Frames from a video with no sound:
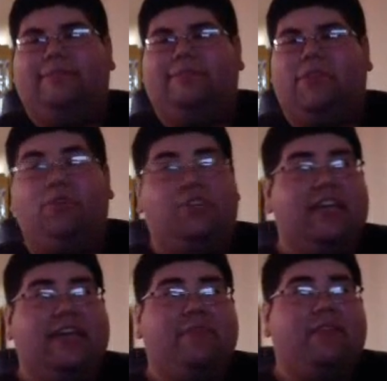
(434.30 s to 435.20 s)
Hugh
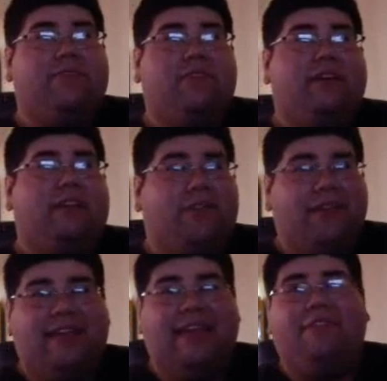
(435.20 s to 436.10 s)
Jackman is fucking
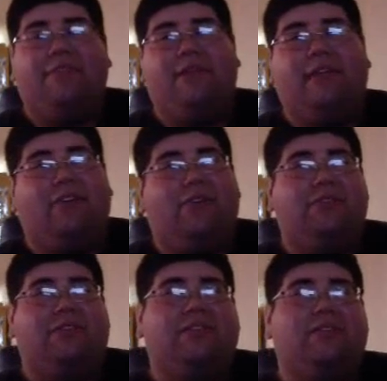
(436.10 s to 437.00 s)
great. Everybody
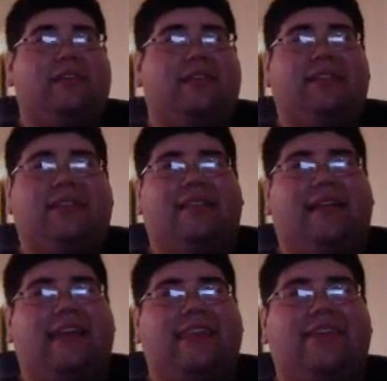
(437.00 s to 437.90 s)
else,
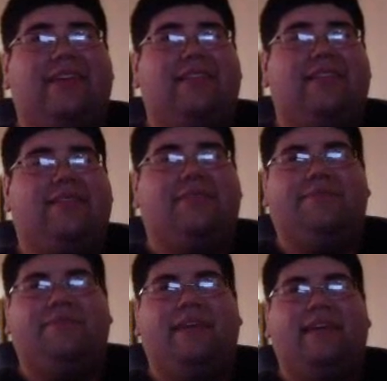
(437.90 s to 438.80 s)
I thought
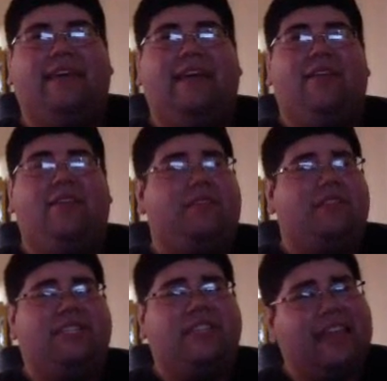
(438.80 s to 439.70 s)

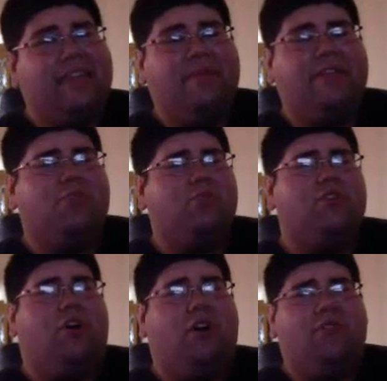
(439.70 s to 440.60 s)
the Snake bitch was
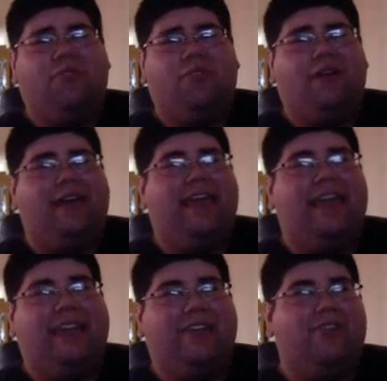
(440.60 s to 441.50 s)
awful. I
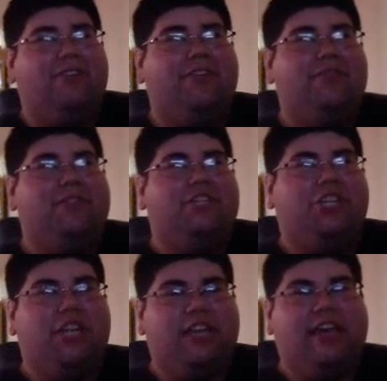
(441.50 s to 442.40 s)
hated her. She was a
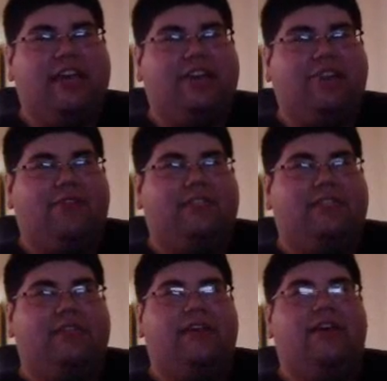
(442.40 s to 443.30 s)
shitty
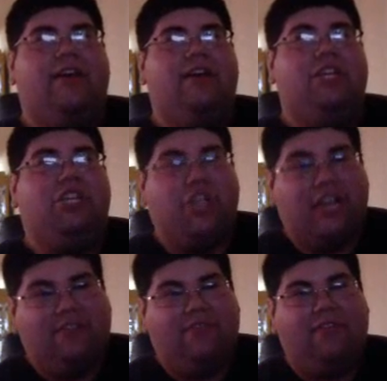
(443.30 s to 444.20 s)
actress, a
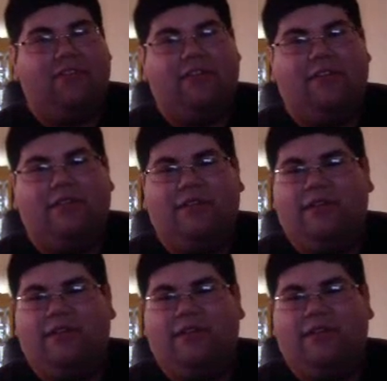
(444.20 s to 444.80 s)
shitty villain.